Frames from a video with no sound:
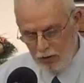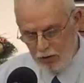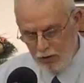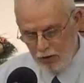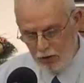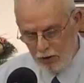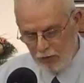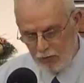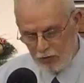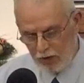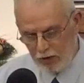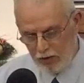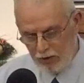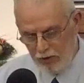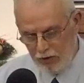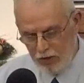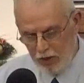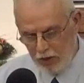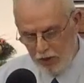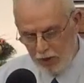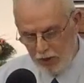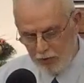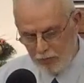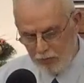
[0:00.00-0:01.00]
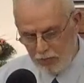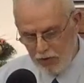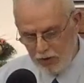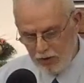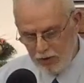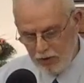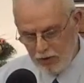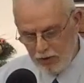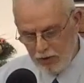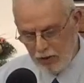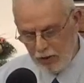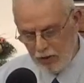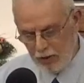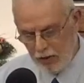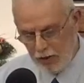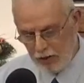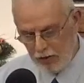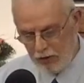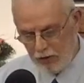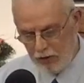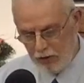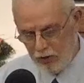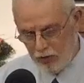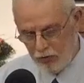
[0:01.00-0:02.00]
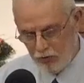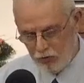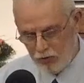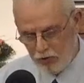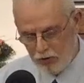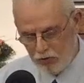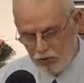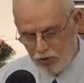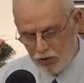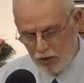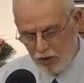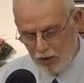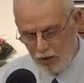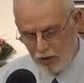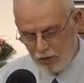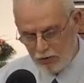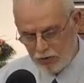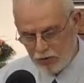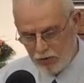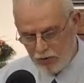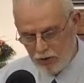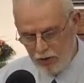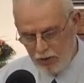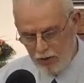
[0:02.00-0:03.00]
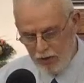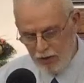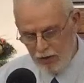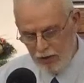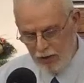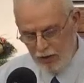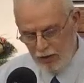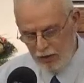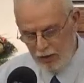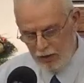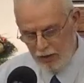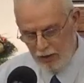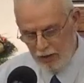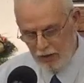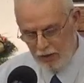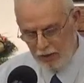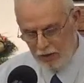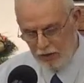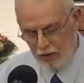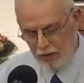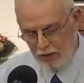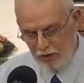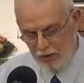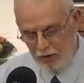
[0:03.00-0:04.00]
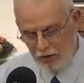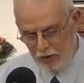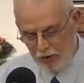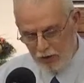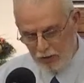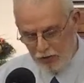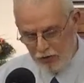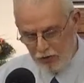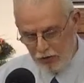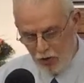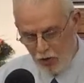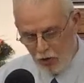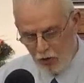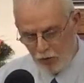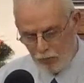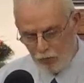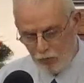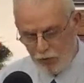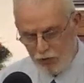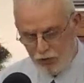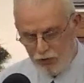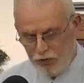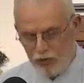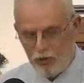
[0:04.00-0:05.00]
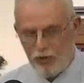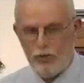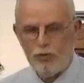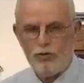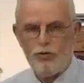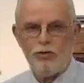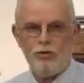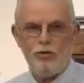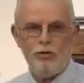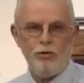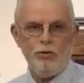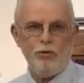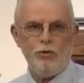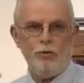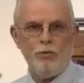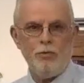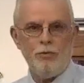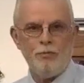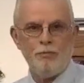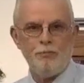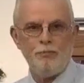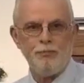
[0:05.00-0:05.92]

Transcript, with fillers: Ye have condemned and killed the just, and he doth not resist you.